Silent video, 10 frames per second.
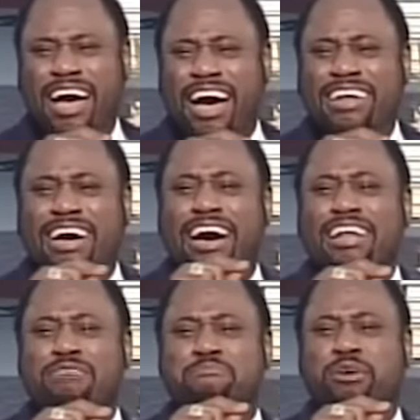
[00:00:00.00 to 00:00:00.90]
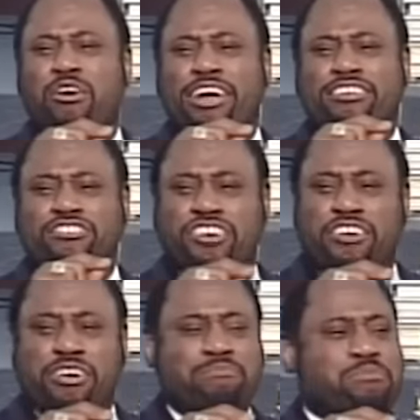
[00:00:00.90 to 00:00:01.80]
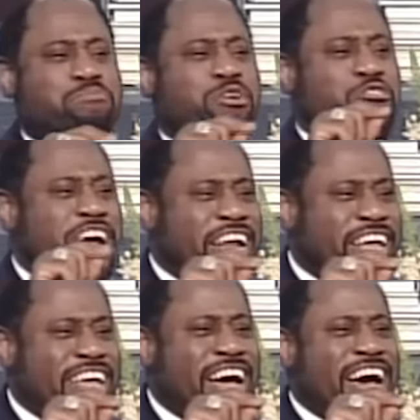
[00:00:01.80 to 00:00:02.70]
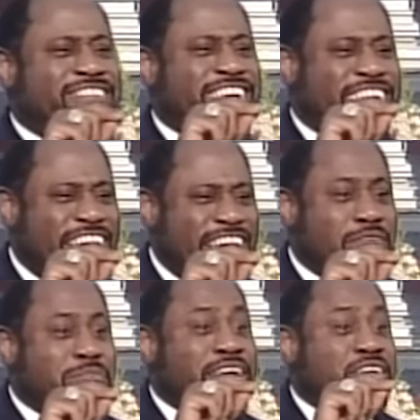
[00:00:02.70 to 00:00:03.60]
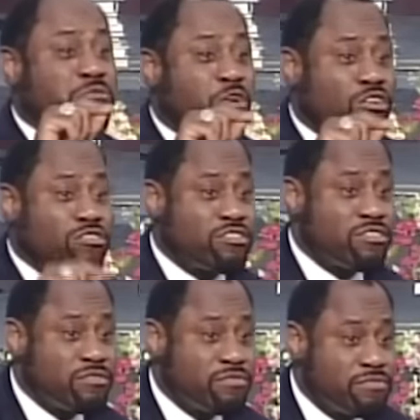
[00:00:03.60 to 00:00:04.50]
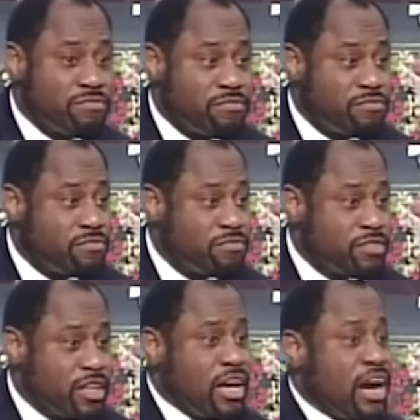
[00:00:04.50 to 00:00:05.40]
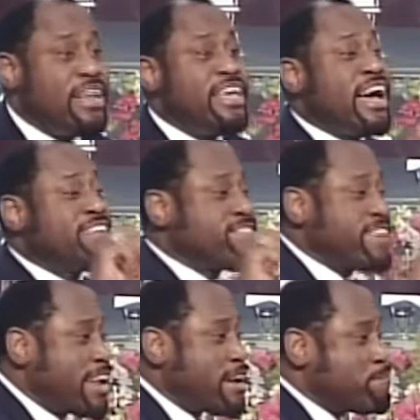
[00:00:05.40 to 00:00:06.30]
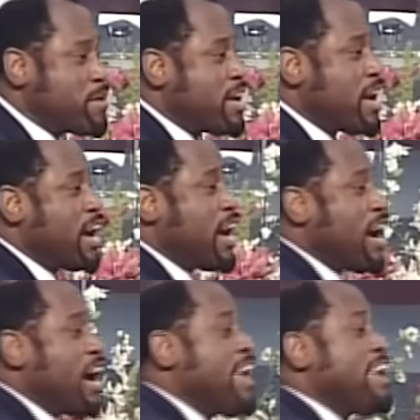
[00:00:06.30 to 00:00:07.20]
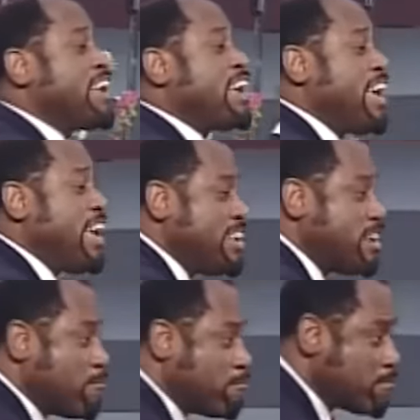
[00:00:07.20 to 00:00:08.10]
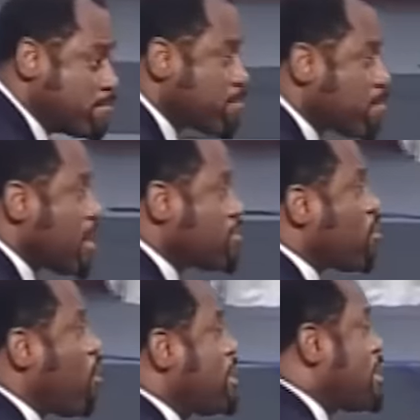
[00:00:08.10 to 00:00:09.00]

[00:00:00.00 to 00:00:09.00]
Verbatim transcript: an unemployed cherub parading as a king by default. And he has set up a kingdom. It's called the